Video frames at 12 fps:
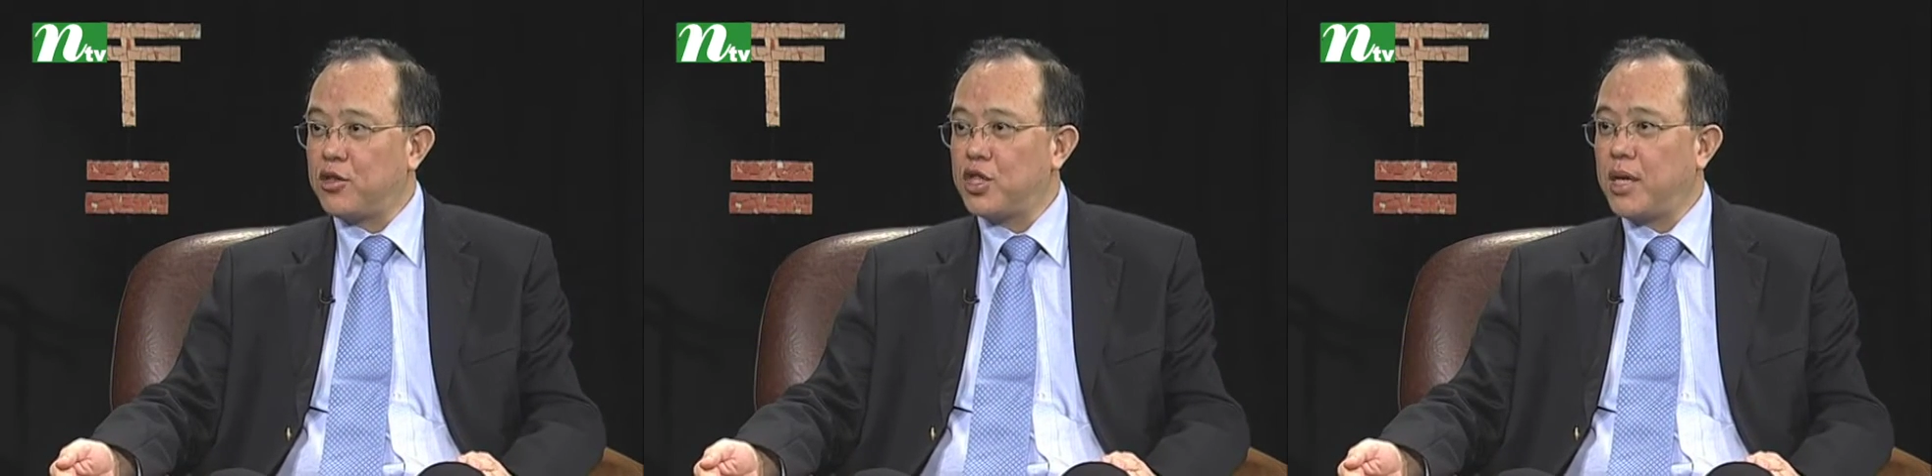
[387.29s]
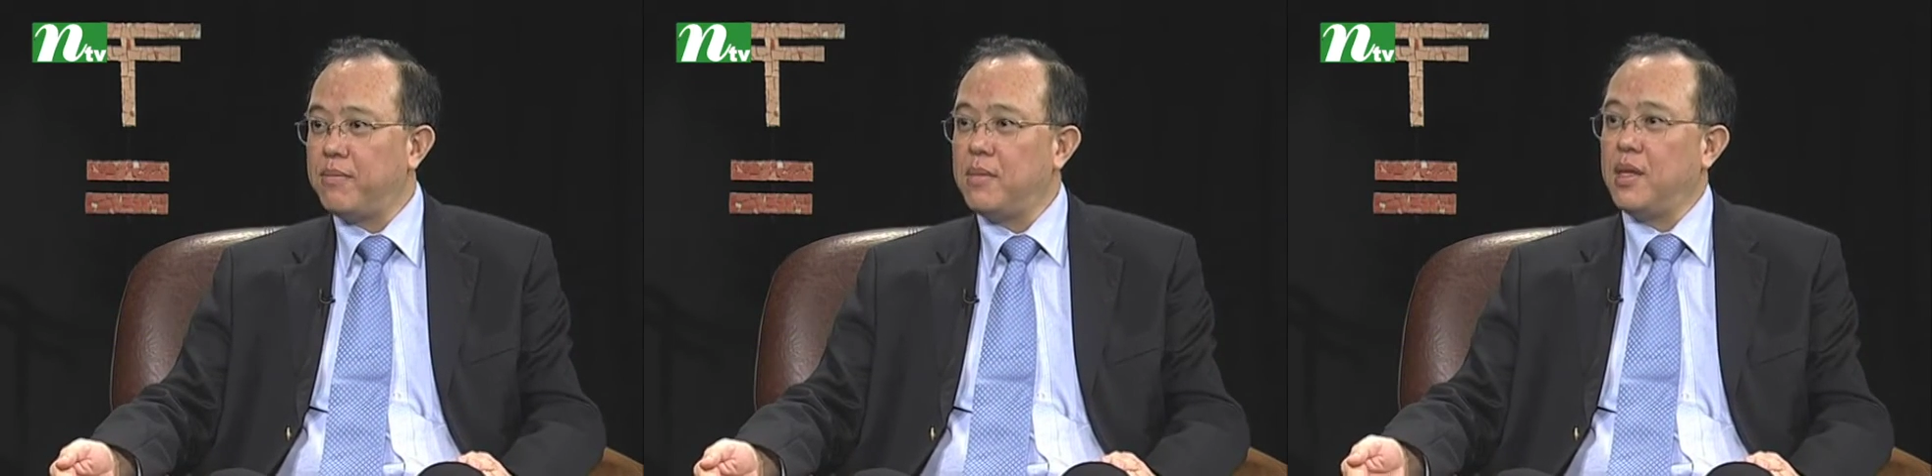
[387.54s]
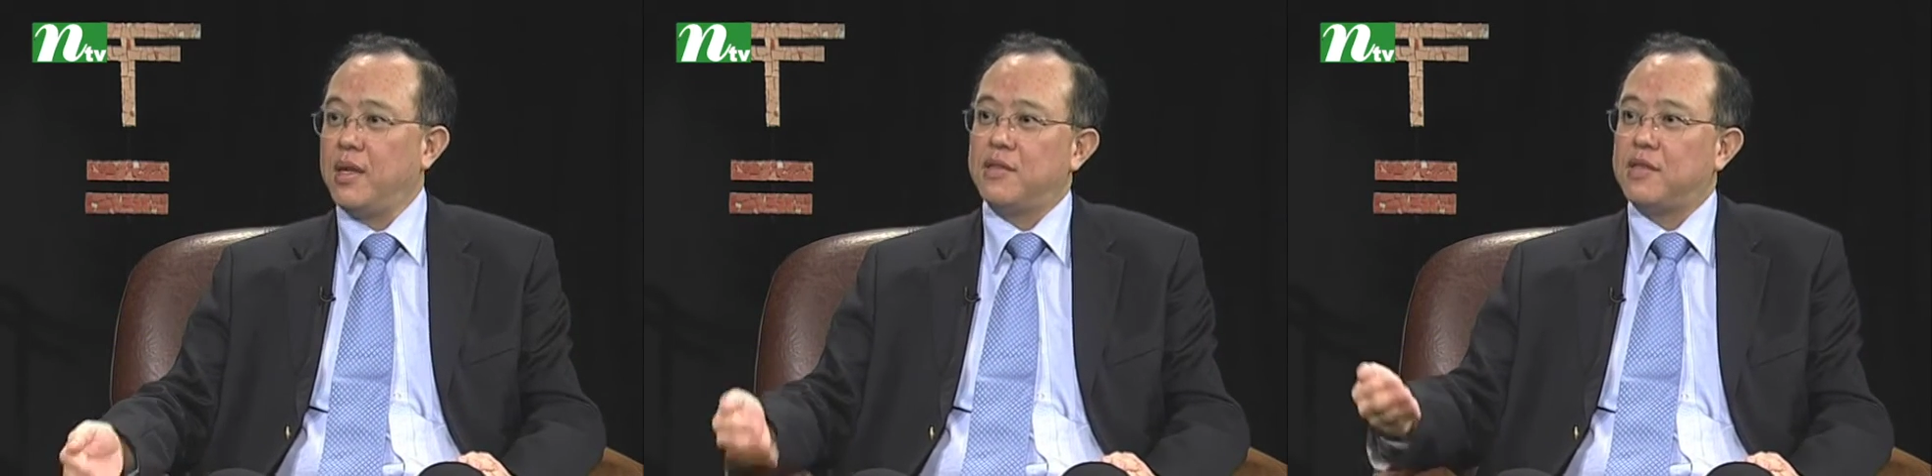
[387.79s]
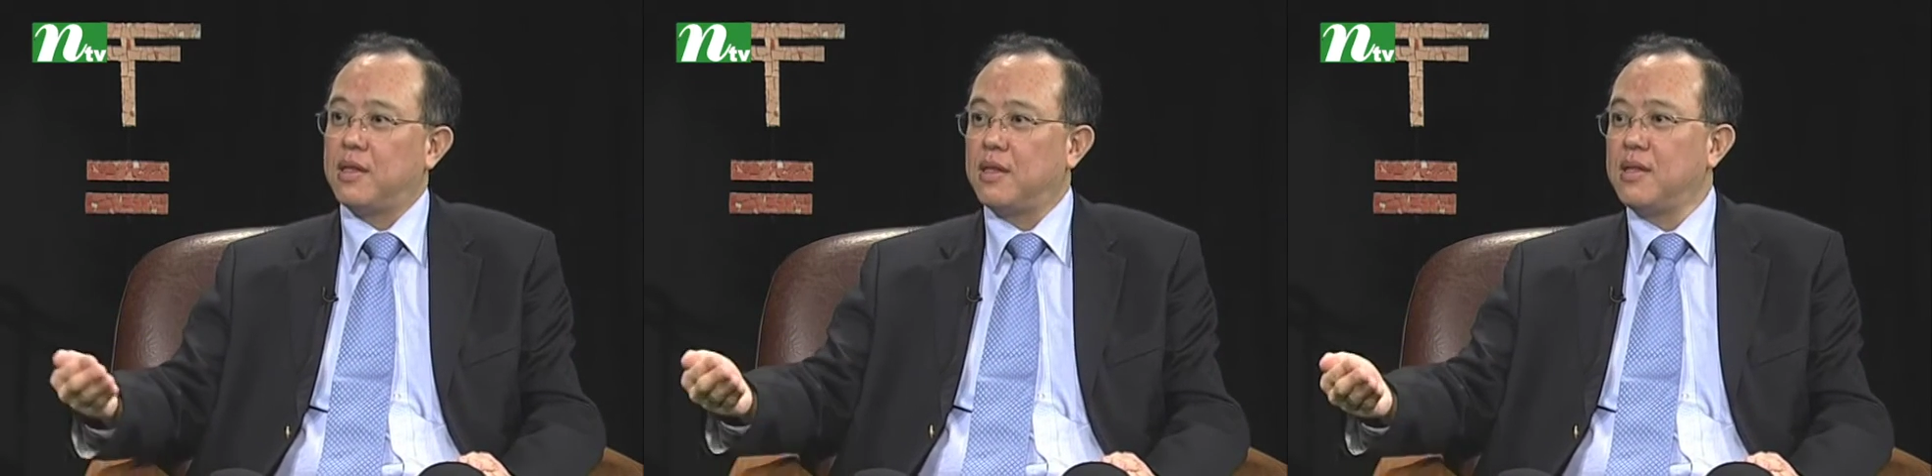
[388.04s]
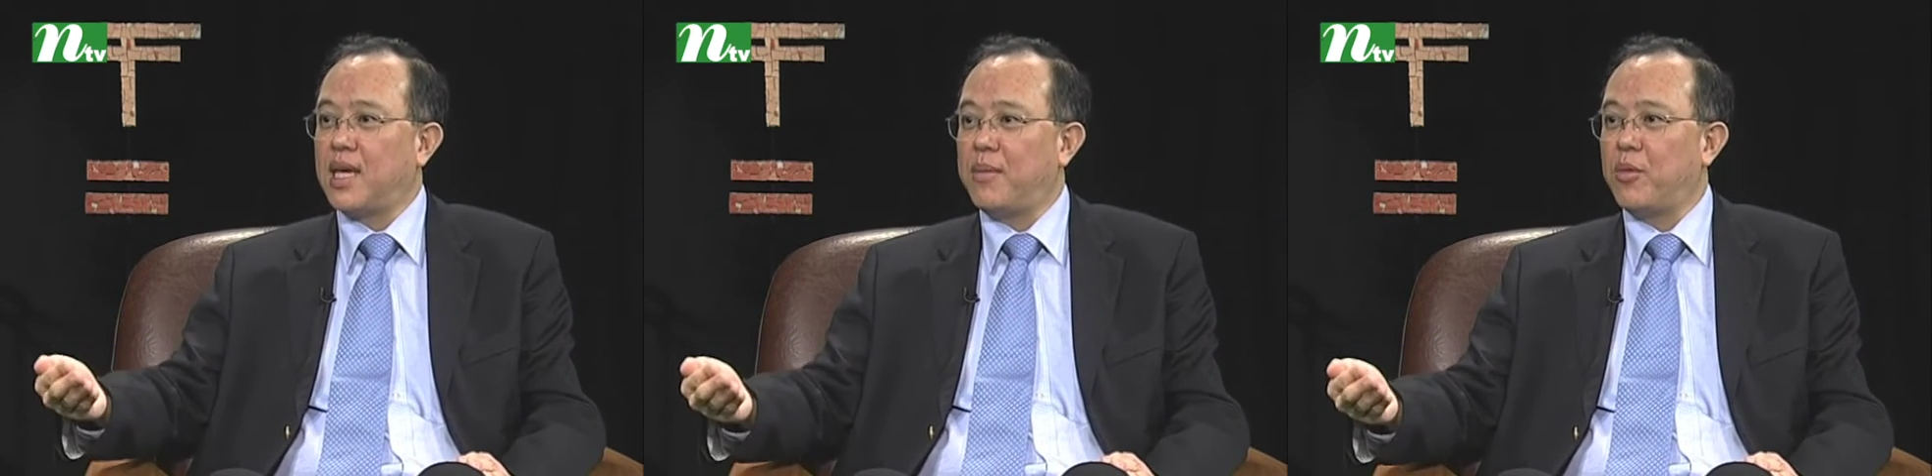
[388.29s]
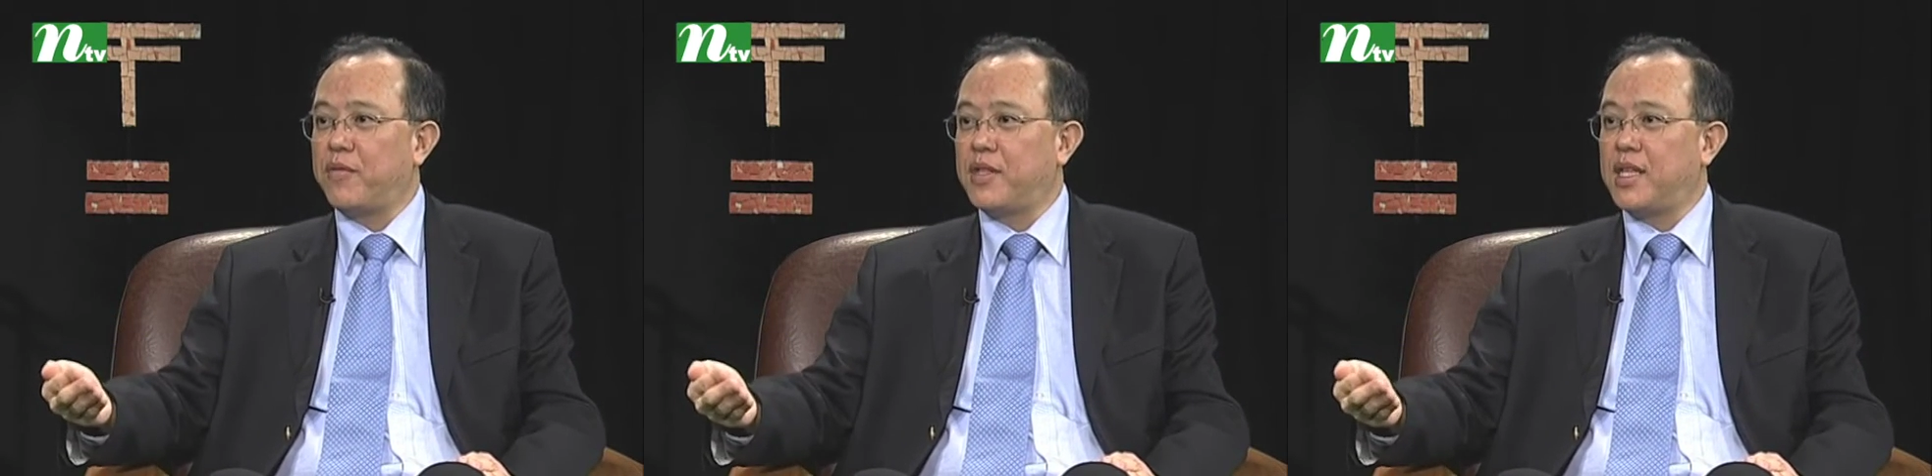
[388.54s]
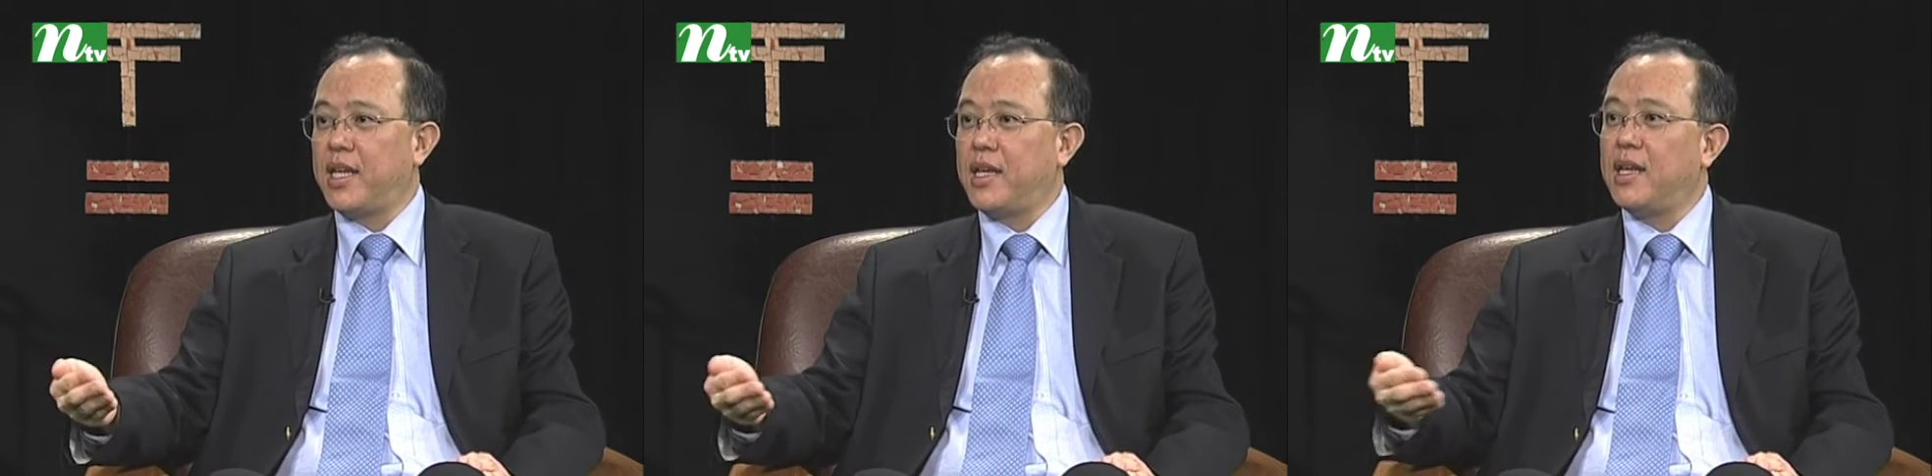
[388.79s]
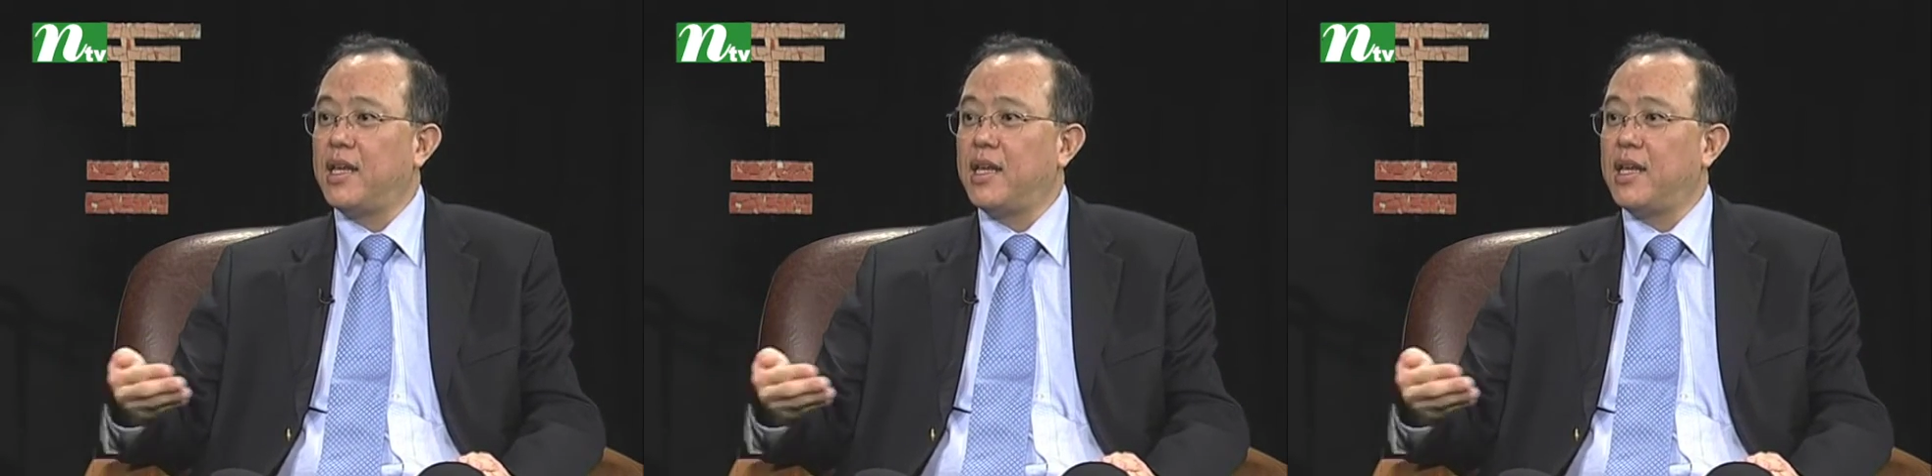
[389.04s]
jam at certain time of the day,